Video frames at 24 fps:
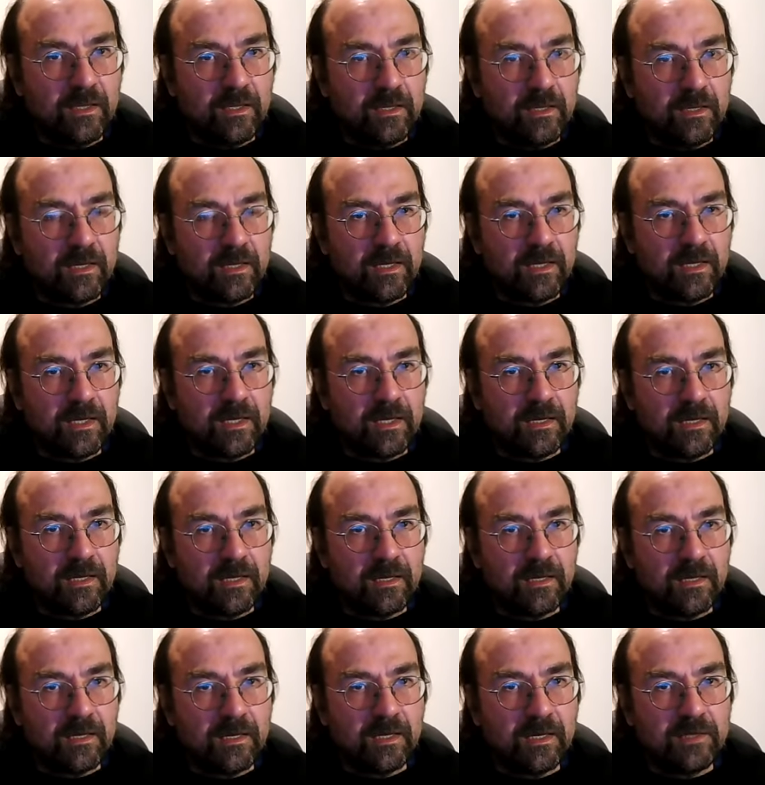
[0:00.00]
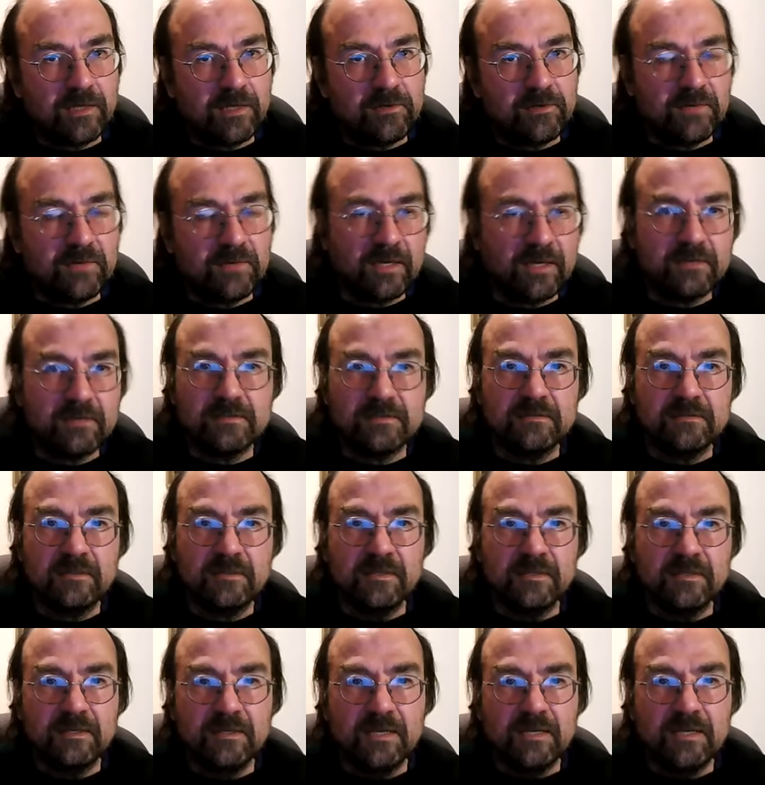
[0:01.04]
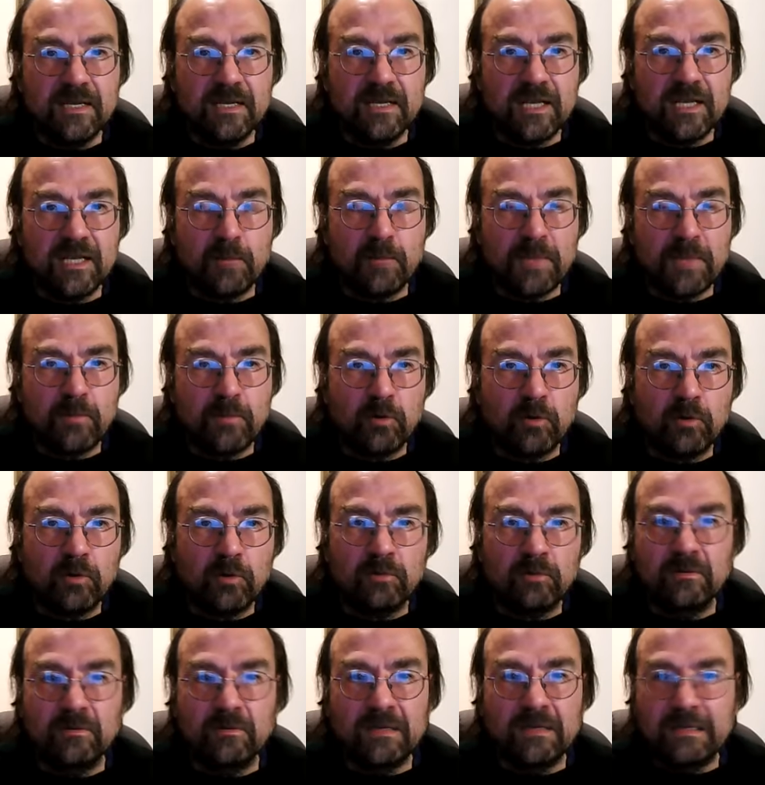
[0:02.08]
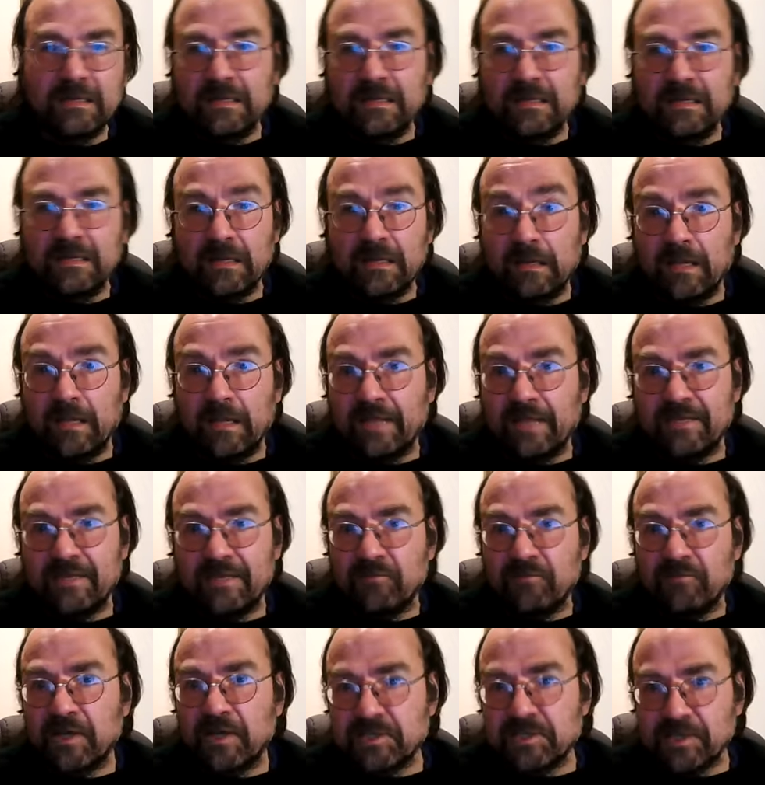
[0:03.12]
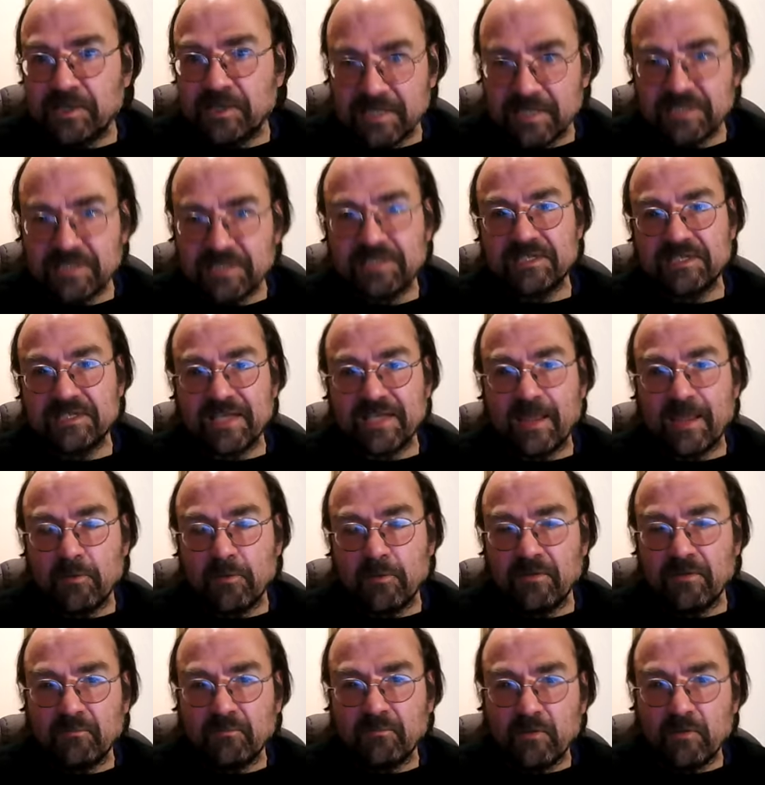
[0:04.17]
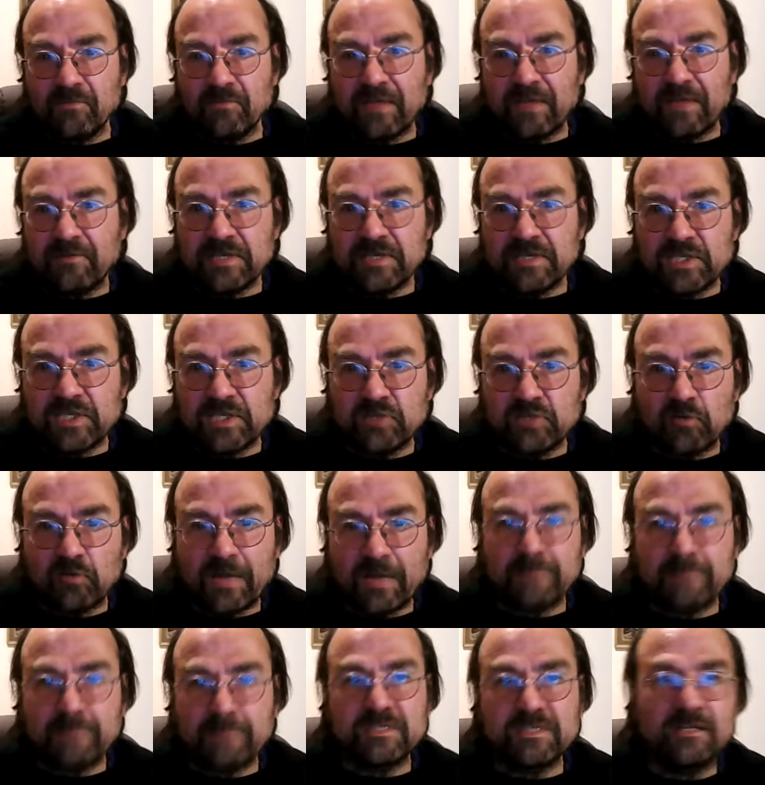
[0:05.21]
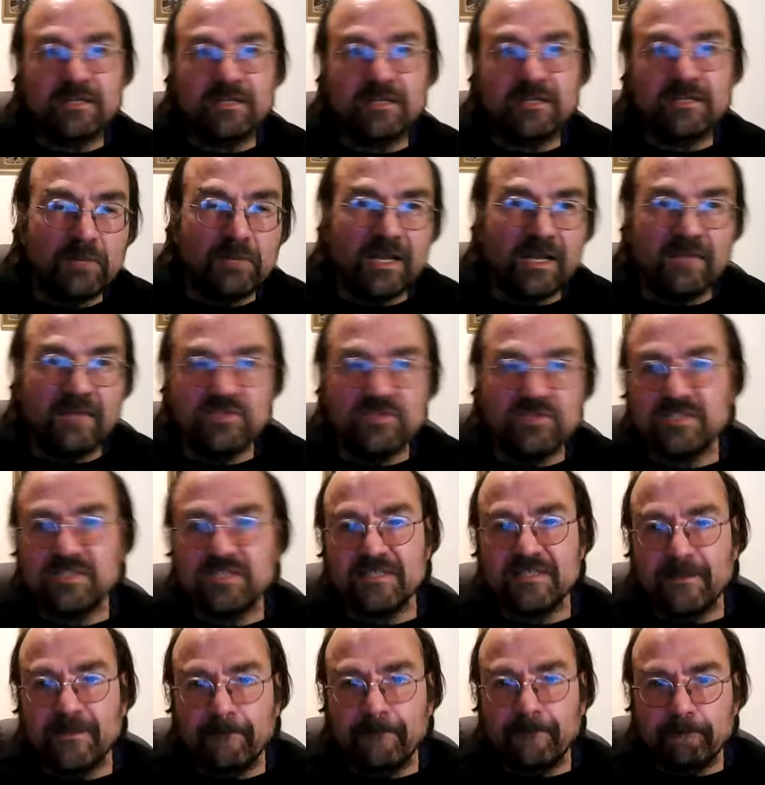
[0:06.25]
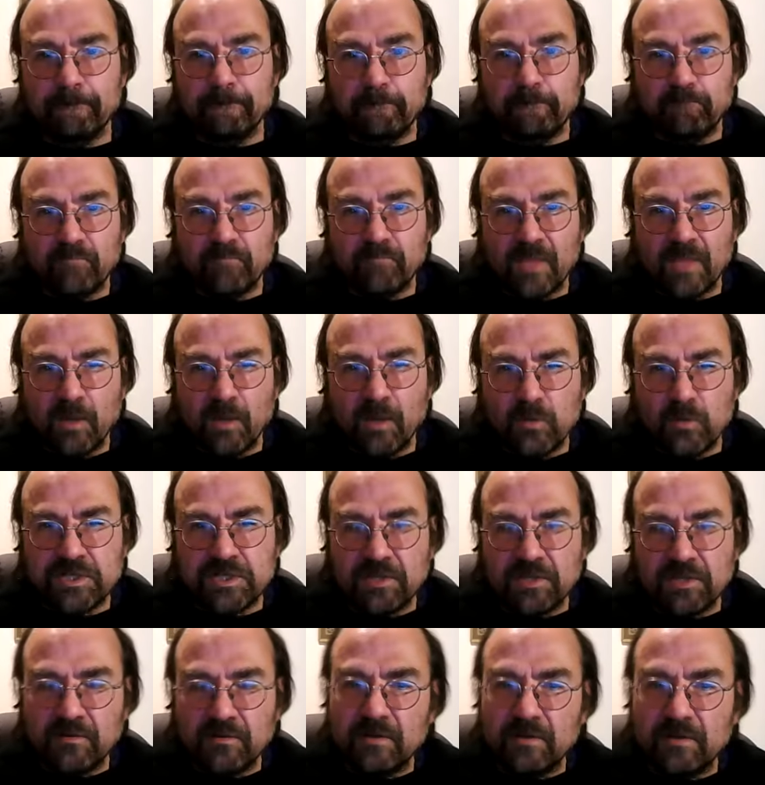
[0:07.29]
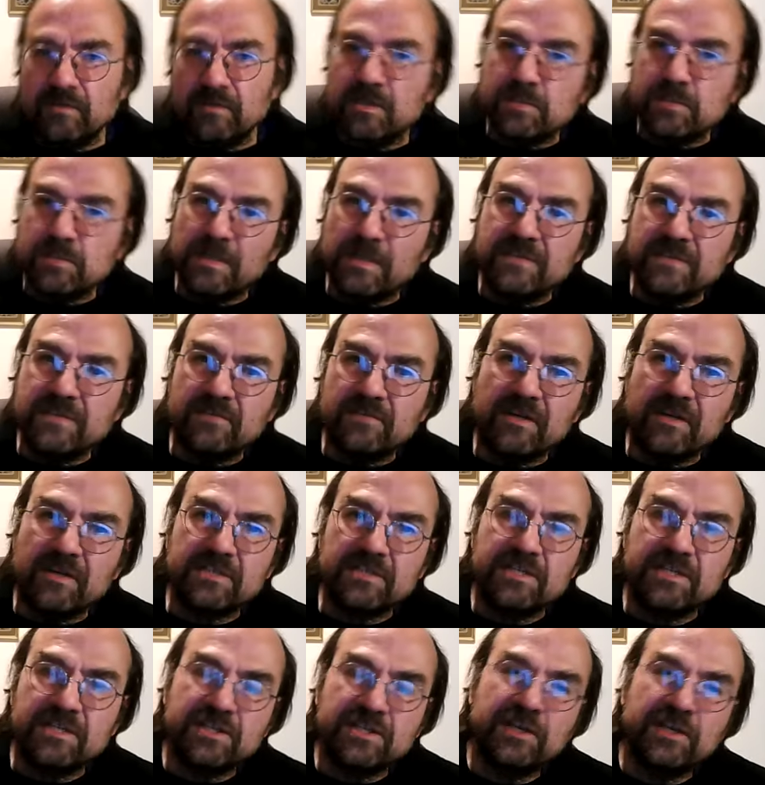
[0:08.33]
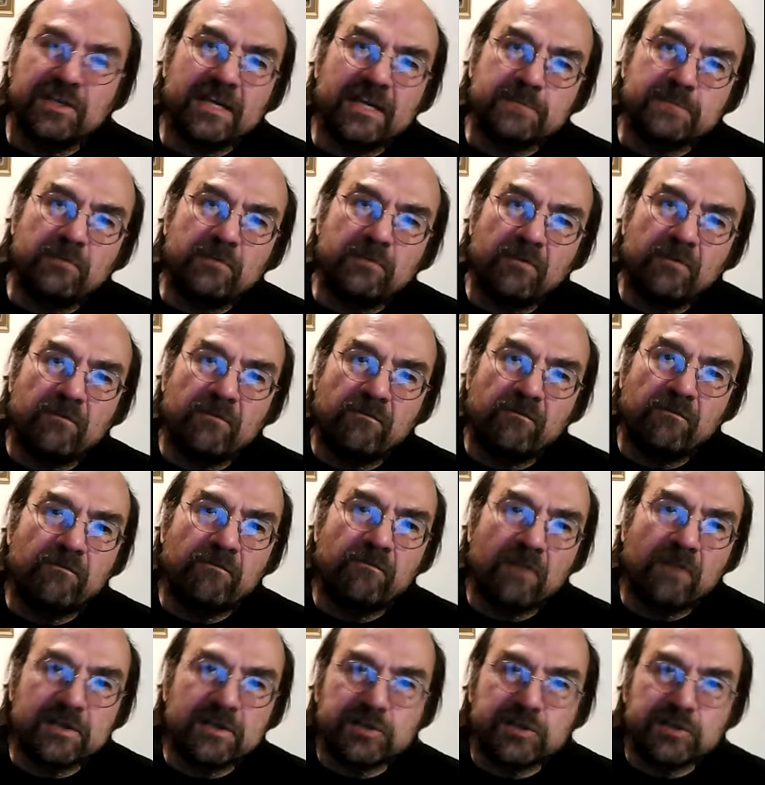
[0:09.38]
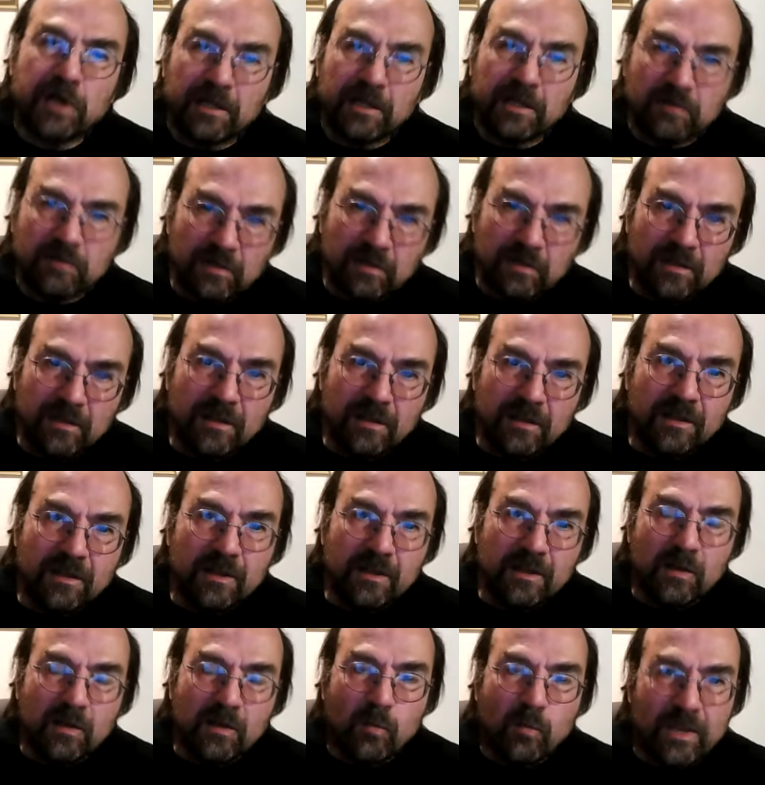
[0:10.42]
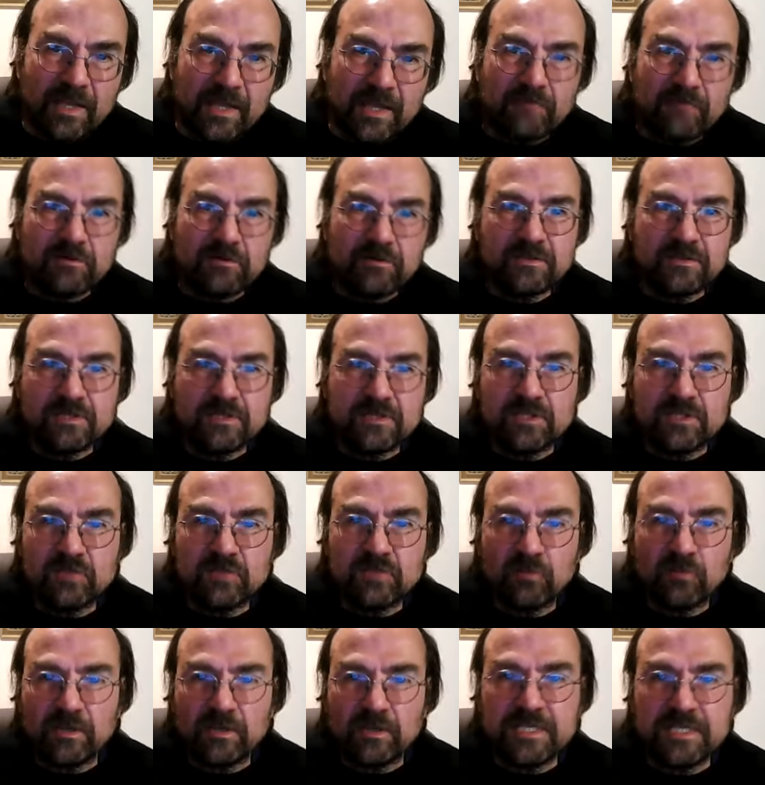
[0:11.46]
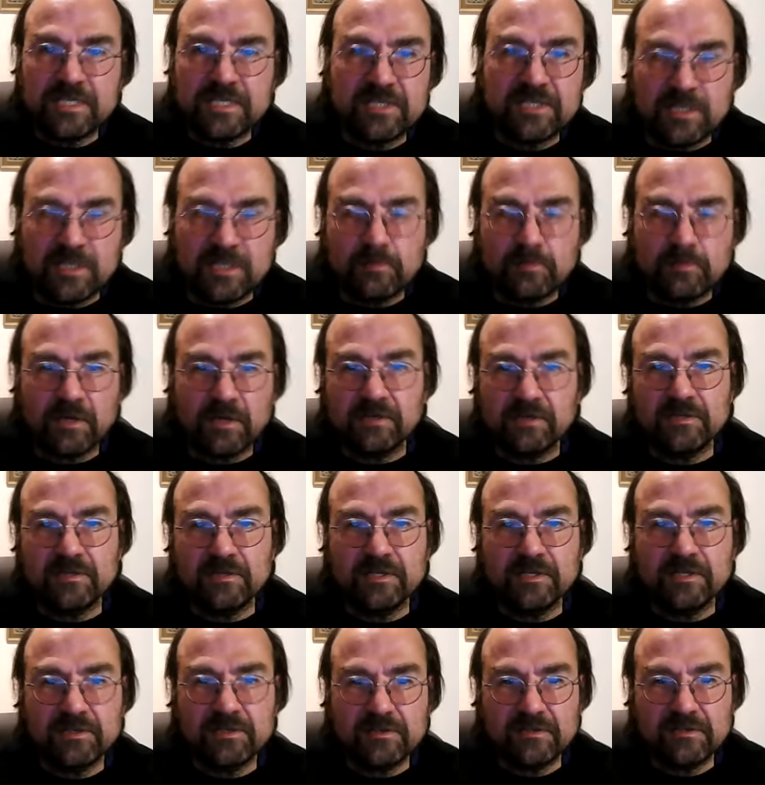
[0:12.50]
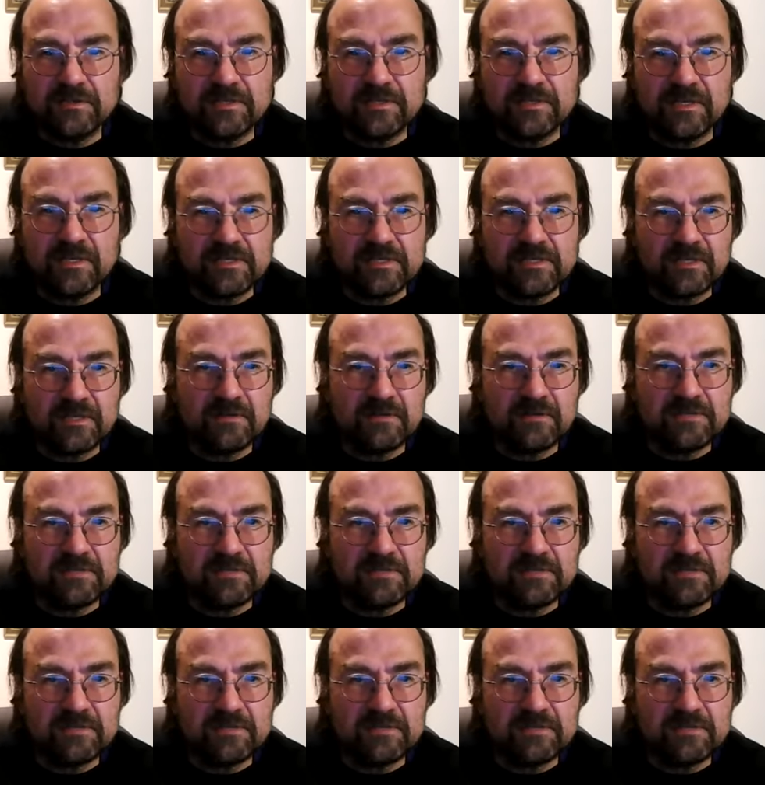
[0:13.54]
And you get, people like evangelists say, with very strong absolute beliefs, which are, those beliefs have actually turned out to be very fragile when they're very strongly tested by conditions. Yeah, so